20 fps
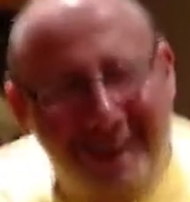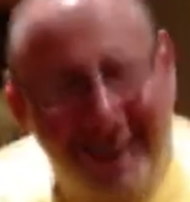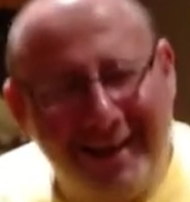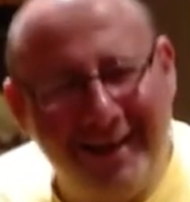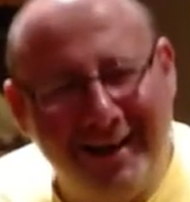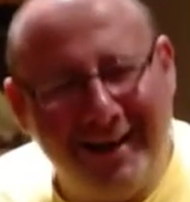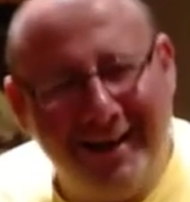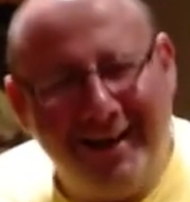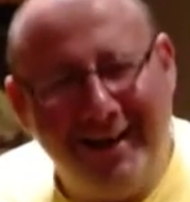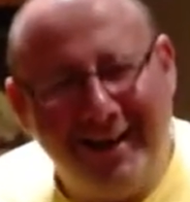You
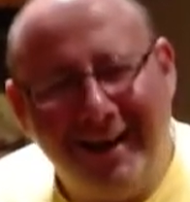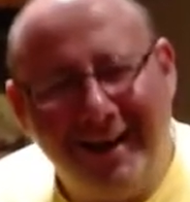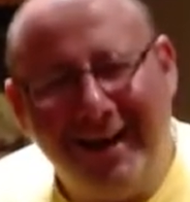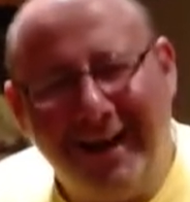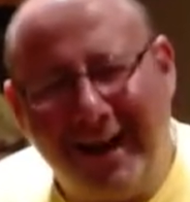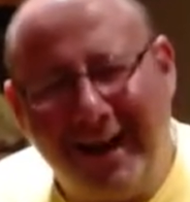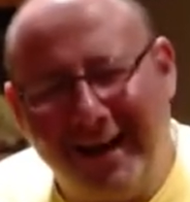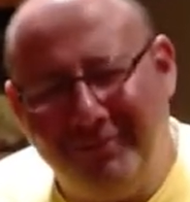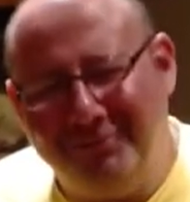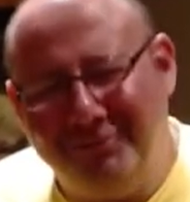don't want,
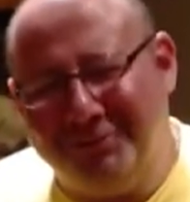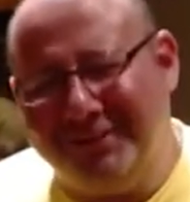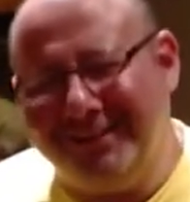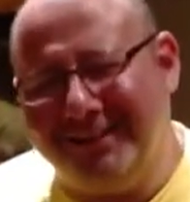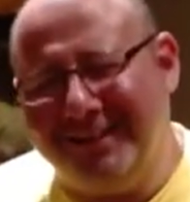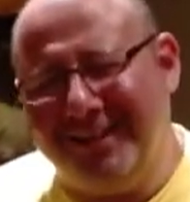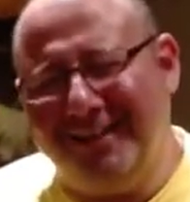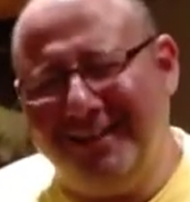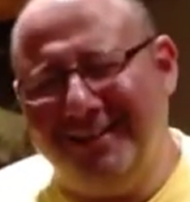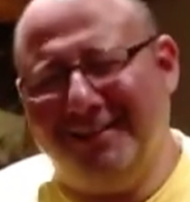but
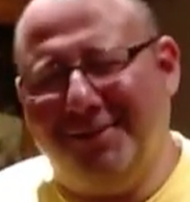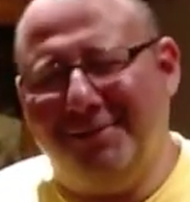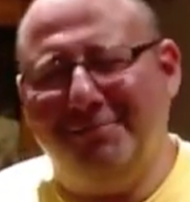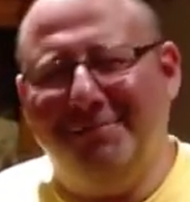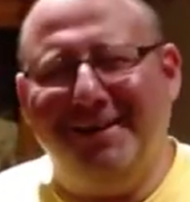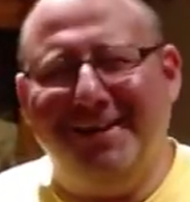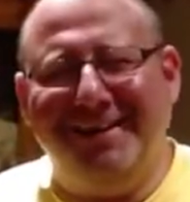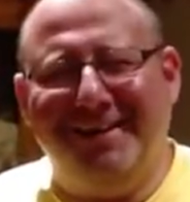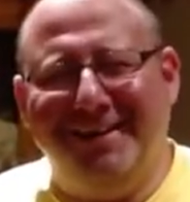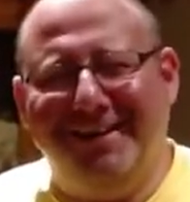
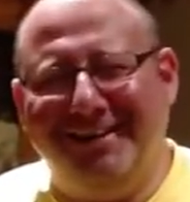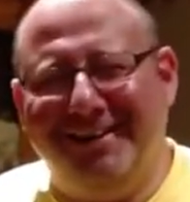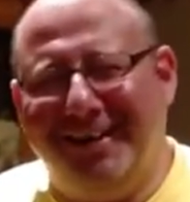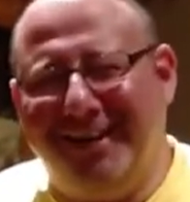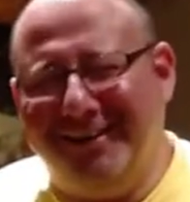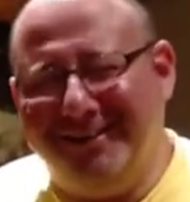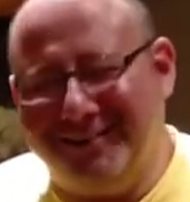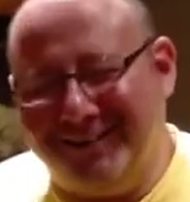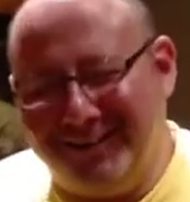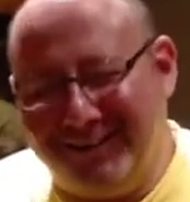
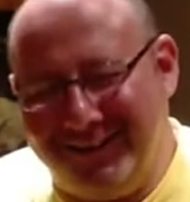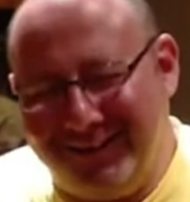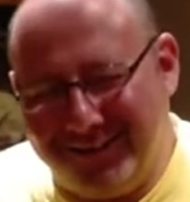I've